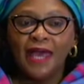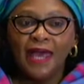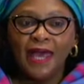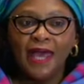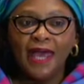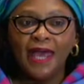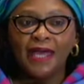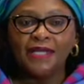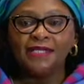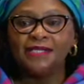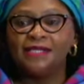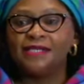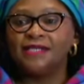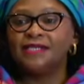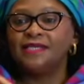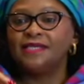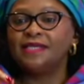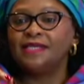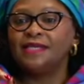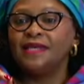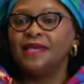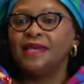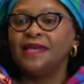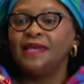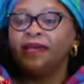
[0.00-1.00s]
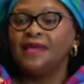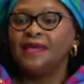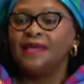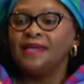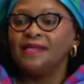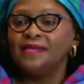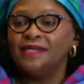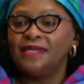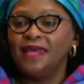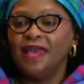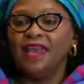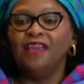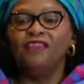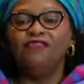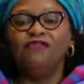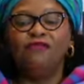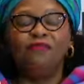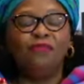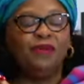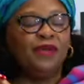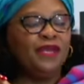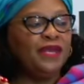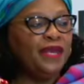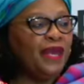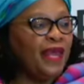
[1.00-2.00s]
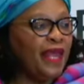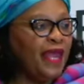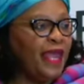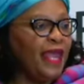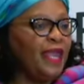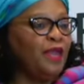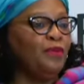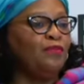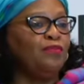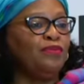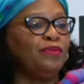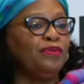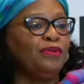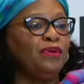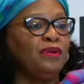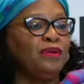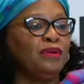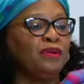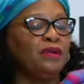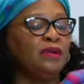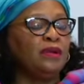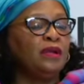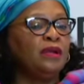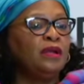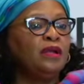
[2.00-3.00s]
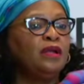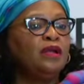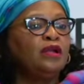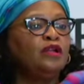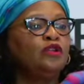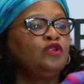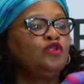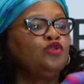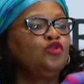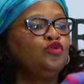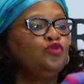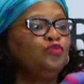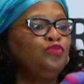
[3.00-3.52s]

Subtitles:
Hence, they've been able to